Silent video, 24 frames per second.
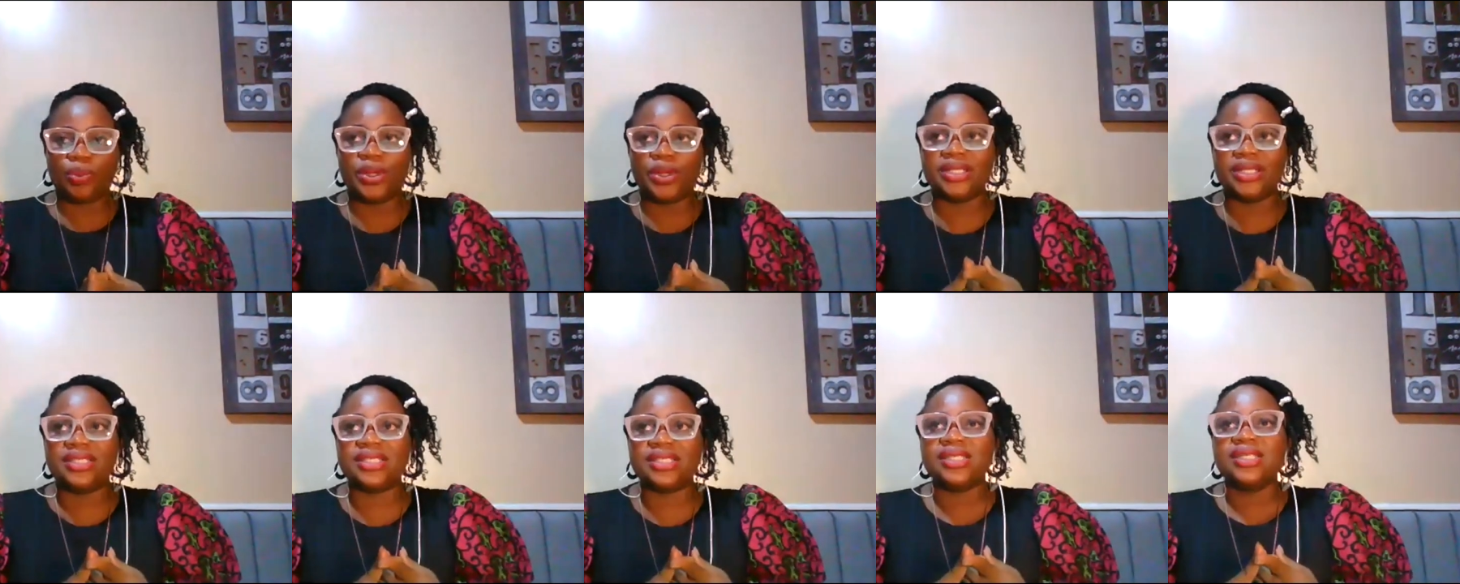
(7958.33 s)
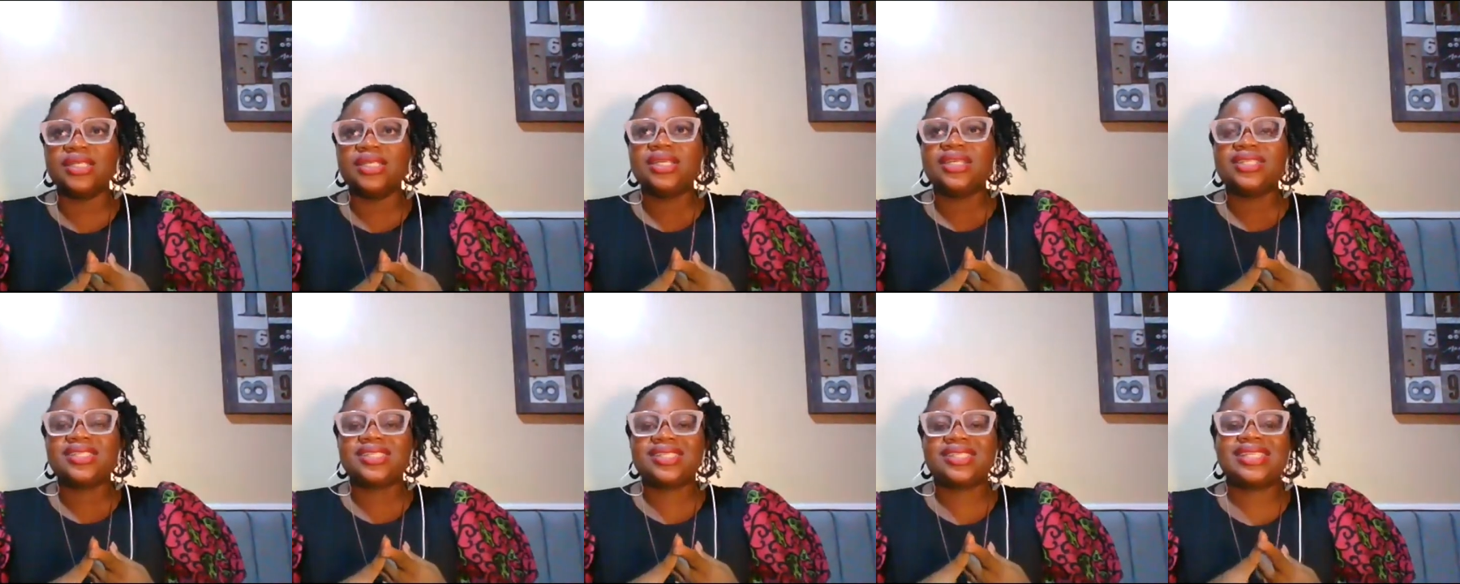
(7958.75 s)
with
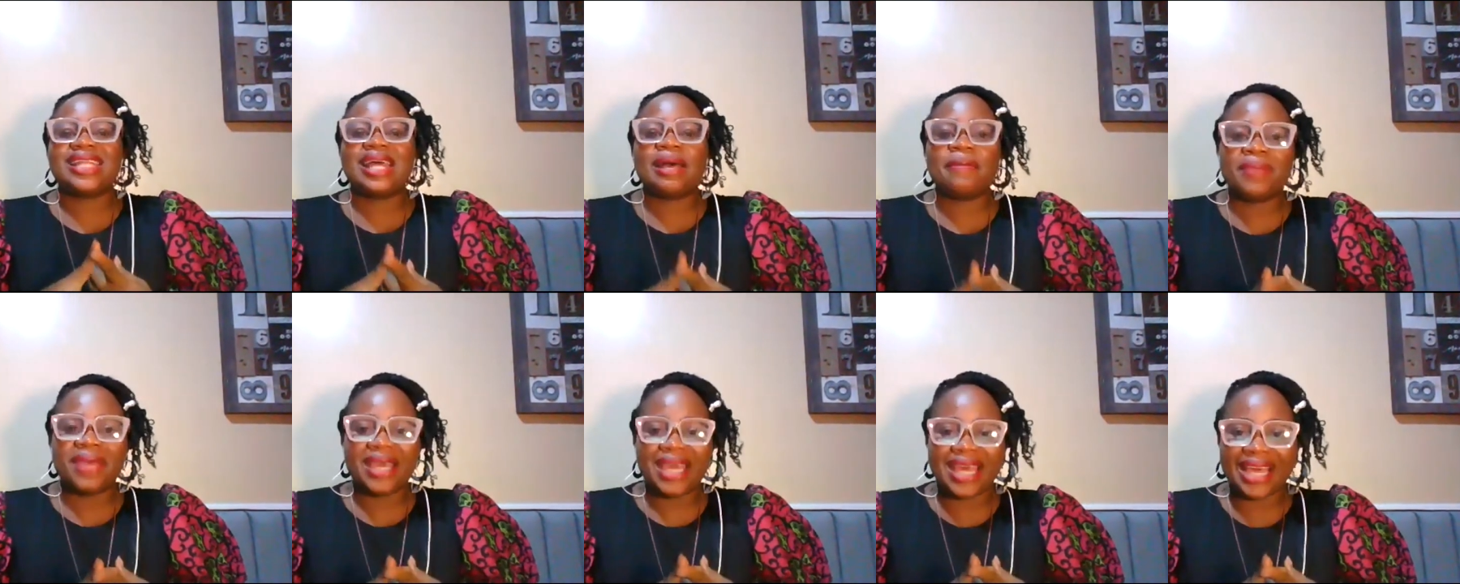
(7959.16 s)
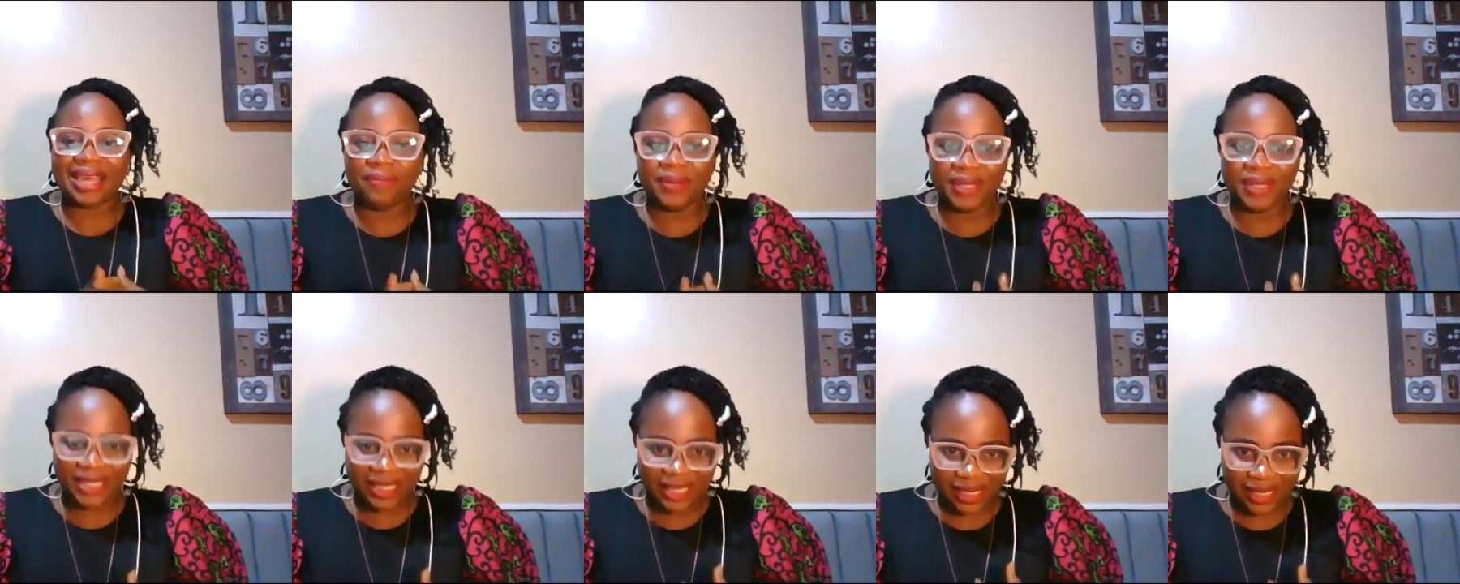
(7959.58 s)
Stanbic
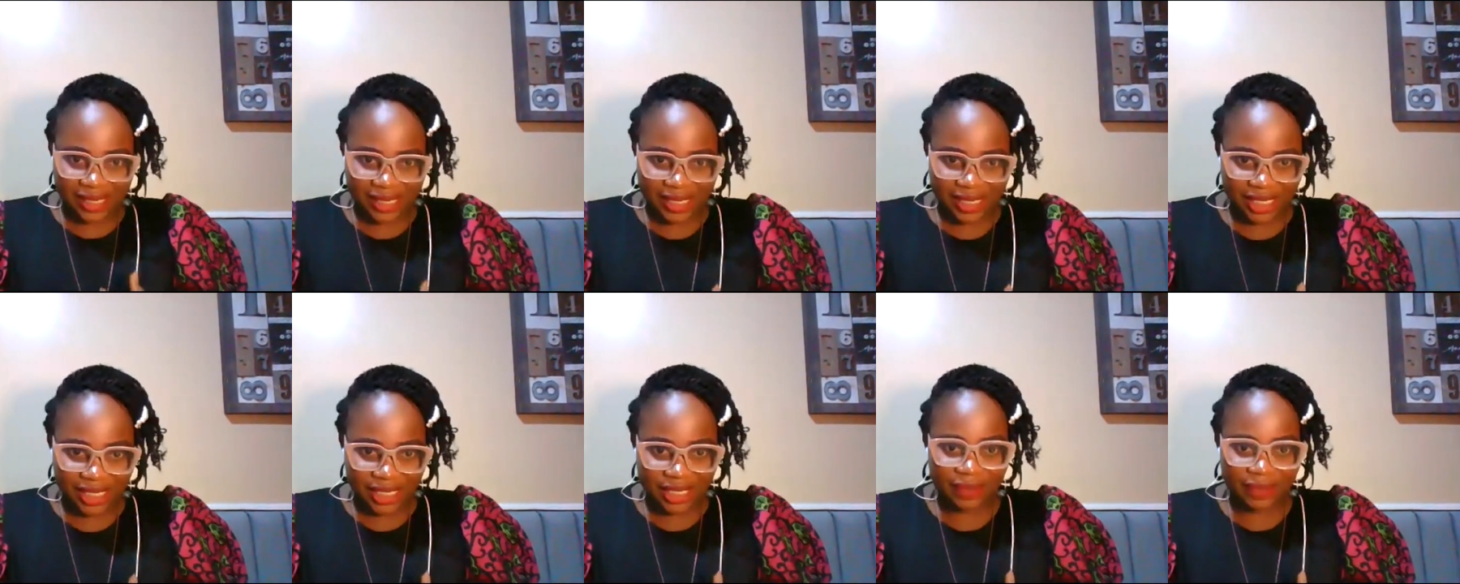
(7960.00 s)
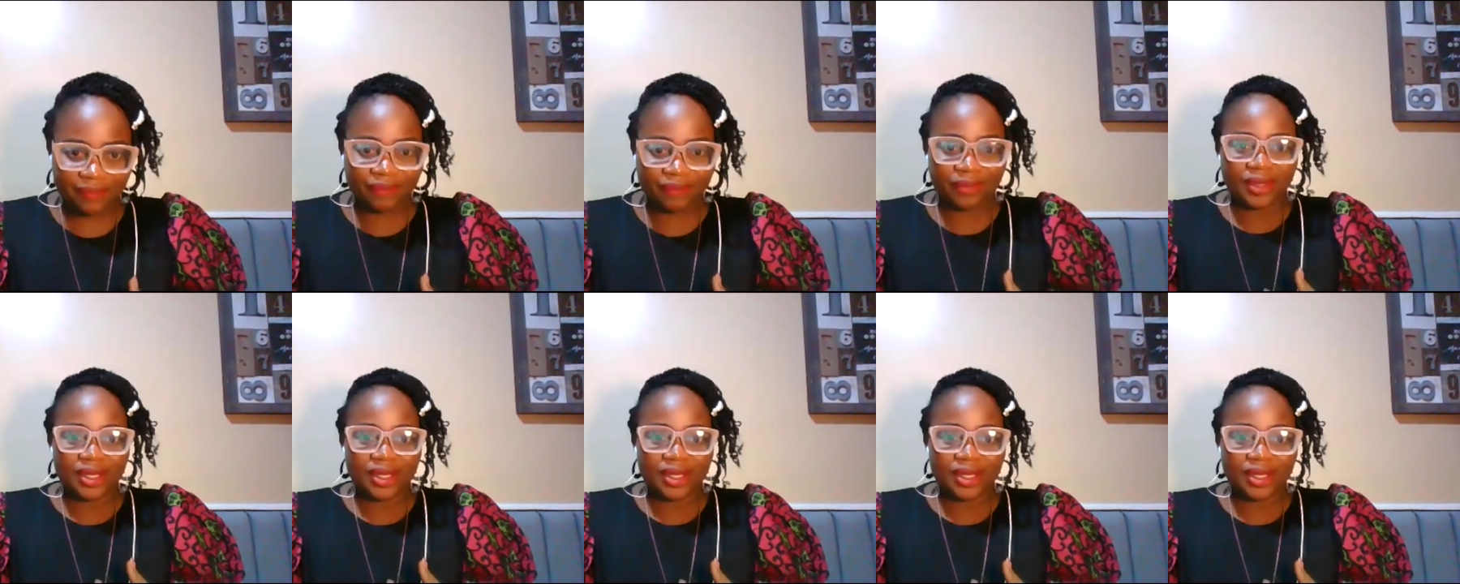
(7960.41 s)
IBTC.